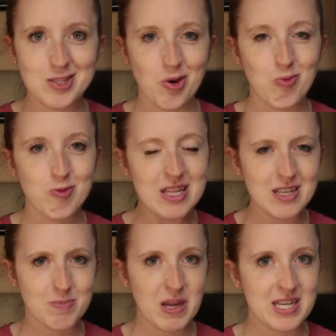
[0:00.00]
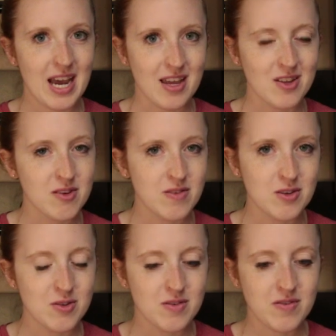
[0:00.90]
So, really spectacular
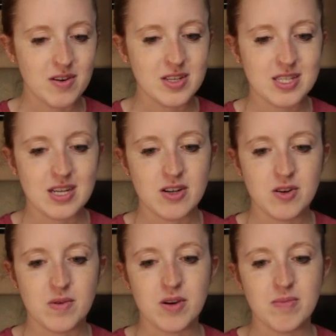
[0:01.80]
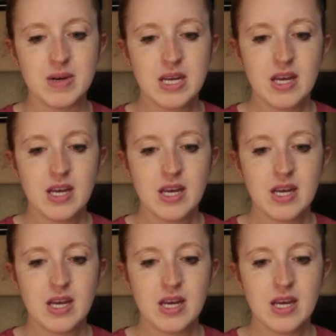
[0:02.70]
view for a standard room.